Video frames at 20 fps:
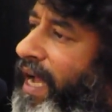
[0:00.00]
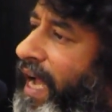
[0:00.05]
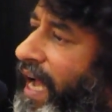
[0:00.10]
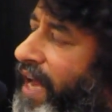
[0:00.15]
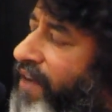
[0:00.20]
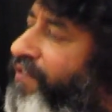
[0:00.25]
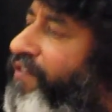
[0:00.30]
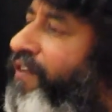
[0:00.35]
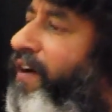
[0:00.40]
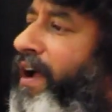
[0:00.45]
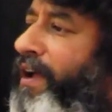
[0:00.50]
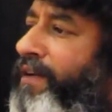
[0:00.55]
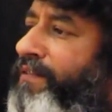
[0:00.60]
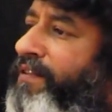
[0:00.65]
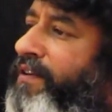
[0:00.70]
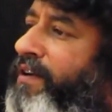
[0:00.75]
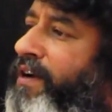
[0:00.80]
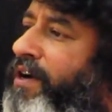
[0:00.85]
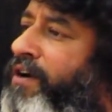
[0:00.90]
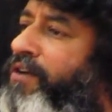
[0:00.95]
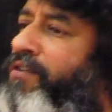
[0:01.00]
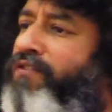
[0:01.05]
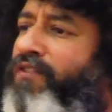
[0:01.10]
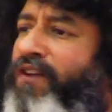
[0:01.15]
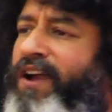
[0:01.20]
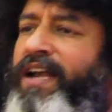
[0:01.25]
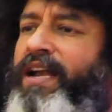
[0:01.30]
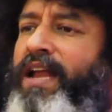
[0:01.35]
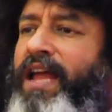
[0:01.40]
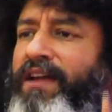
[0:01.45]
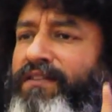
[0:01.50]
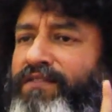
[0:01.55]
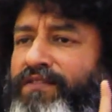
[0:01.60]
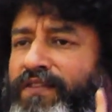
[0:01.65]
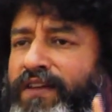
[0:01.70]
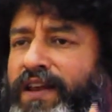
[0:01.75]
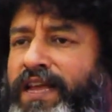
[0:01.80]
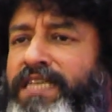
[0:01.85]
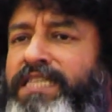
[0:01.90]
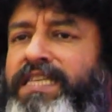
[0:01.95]
And 5, treat
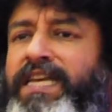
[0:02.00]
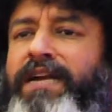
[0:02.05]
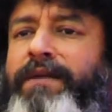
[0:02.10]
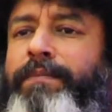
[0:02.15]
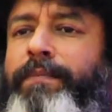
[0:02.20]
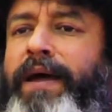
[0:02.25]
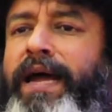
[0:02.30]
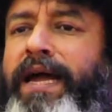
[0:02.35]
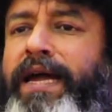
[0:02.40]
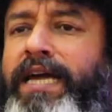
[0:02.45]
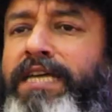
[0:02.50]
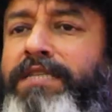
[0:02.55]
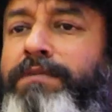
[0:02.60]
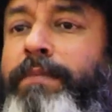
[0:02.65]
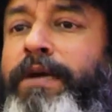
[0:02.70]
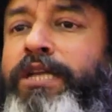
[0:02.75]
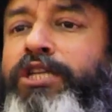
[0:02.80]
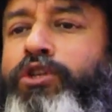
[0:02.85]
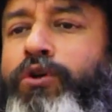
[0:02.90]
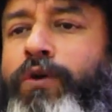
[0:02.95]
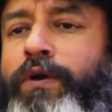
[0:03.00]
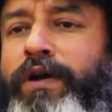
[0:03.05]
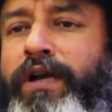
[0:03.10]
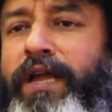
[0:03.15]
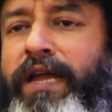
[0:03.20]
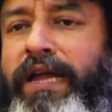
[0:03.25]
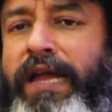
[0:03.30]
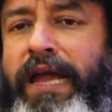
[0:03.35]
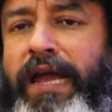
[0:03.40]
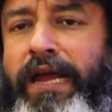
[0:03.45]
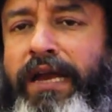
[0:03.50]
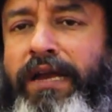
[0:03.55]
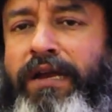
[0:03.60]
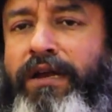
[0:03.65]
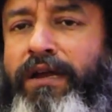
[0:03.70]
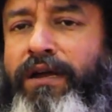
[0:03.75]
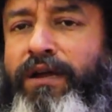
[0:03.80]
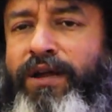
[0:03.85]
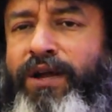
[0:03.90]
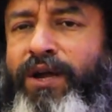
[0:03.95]
every setback as maturity
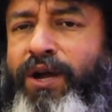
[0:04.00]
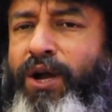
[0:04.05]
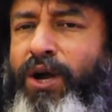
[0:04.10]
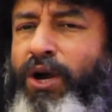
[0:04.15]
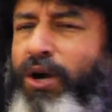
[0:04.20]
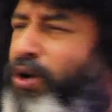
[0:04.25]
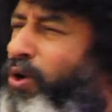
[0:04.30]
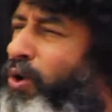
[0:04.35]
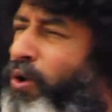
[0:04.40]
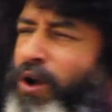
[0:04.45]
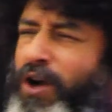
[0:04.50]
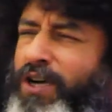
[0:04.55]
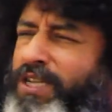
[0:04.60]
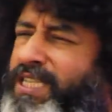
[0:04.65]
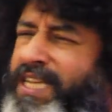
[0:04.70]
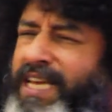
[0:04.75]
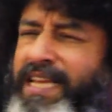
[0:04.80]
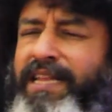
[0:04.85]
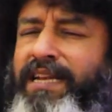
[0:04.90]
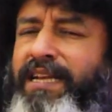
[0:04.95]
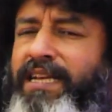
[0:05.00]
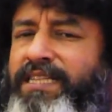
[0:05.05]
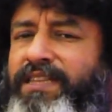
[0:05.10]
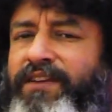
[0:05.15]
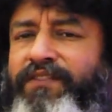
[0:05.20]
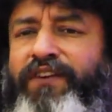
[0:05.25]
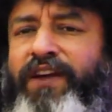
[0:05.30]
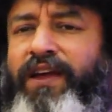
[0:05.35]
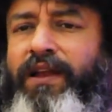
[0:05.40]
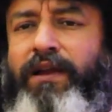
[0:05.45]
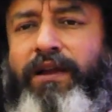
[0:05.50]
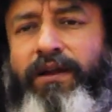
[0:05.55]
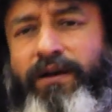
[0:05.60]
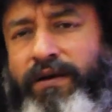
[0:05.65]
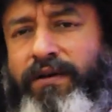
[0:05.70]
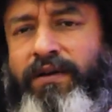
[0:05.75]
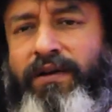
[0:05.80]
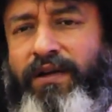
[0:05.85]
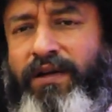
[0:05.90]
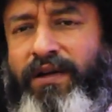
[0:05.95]
gained. Do not see that as a failure.